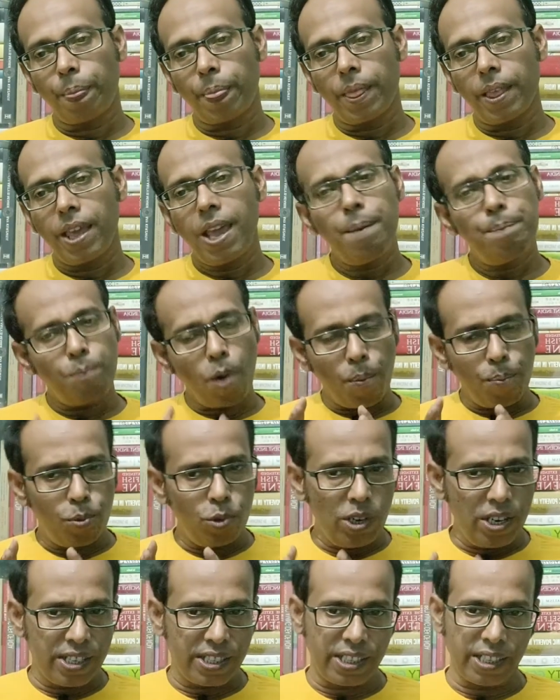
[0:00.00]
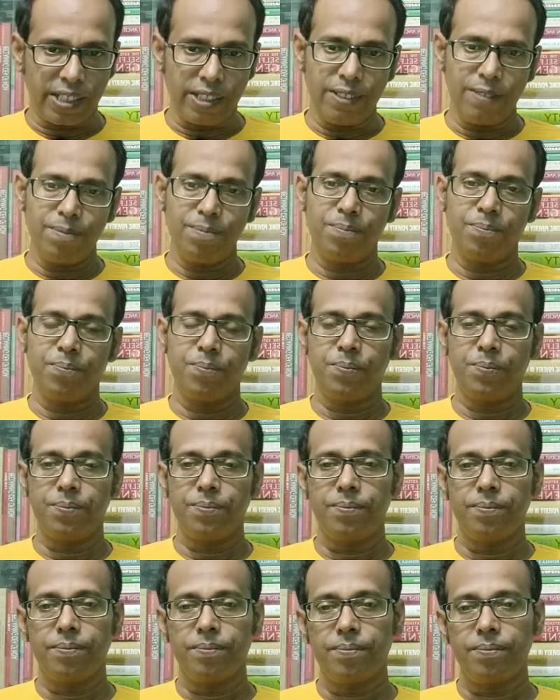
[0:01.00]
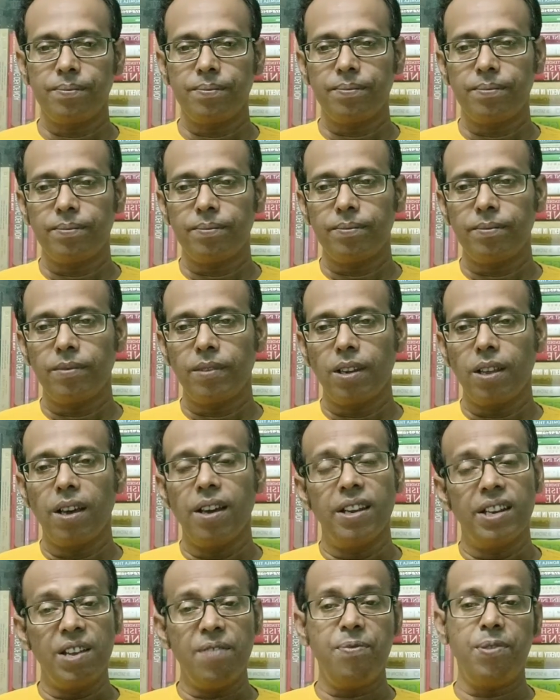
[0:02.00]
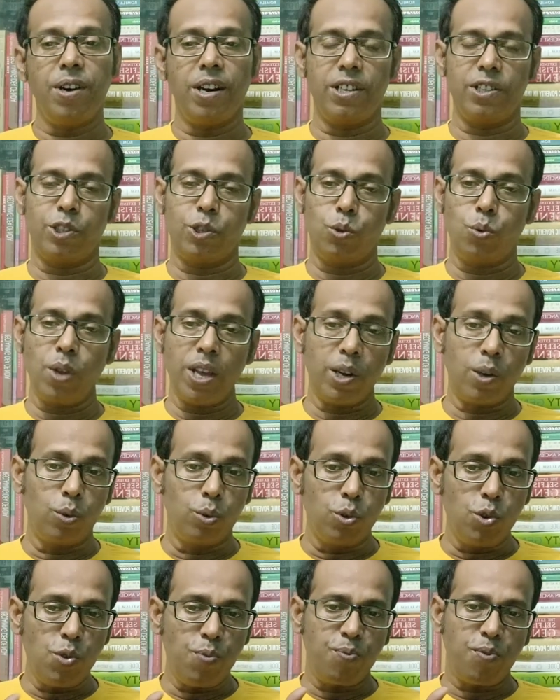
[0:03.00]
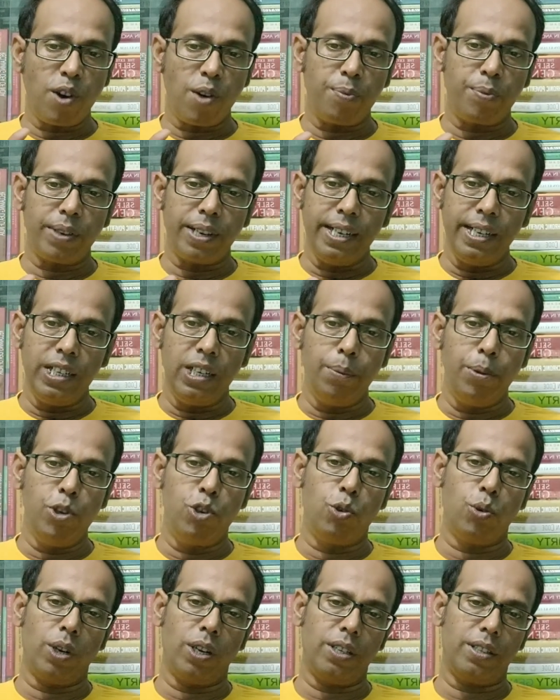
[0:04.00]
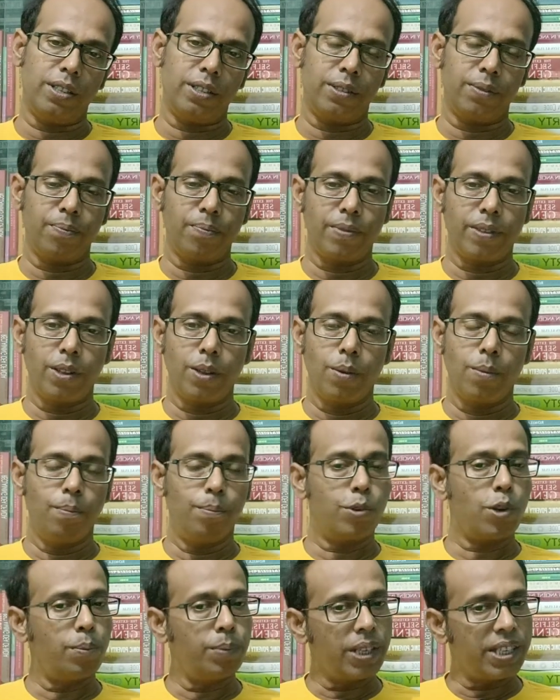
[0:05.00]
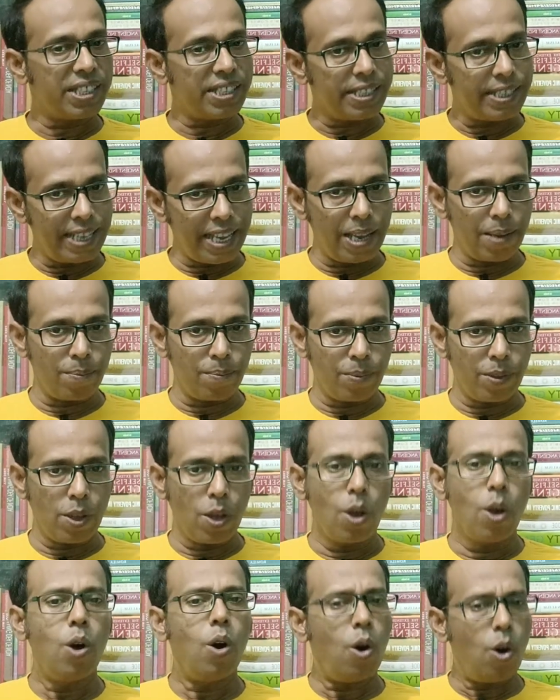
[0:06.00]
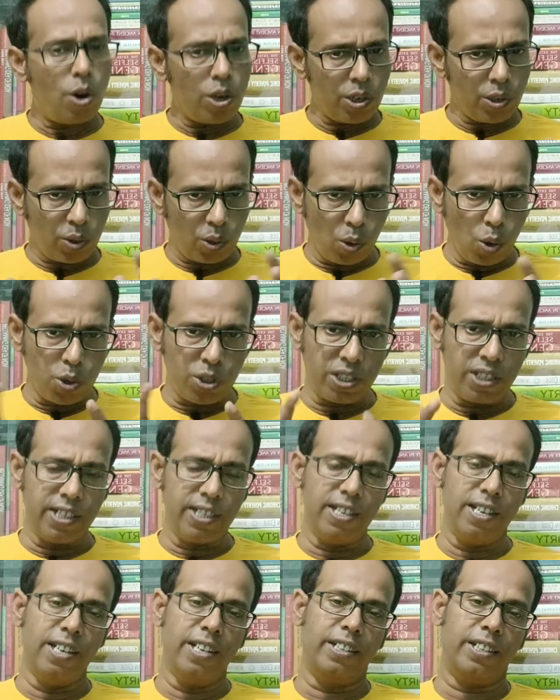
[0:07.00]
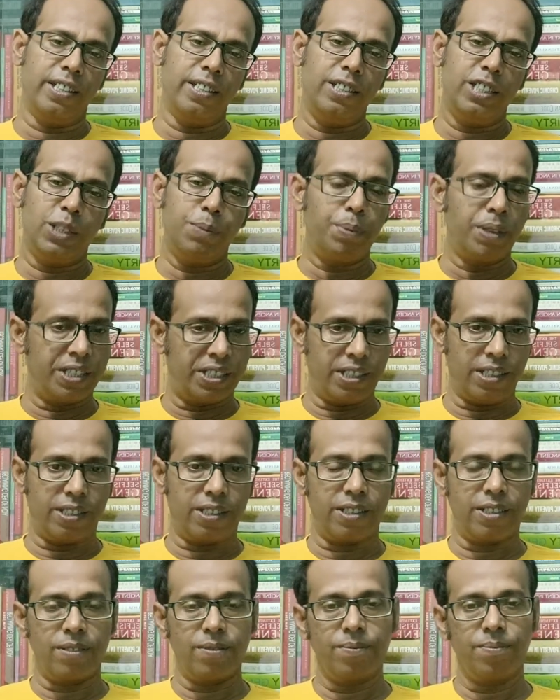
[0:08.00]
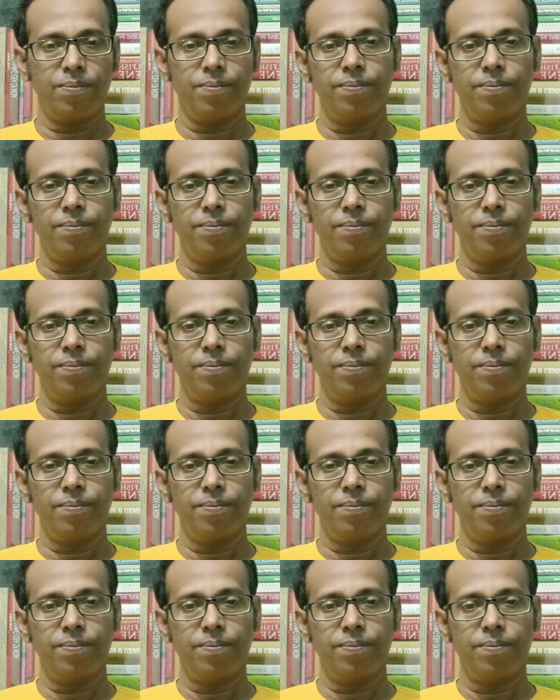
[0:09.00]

A population refers to a group of individuals from the same or closely related species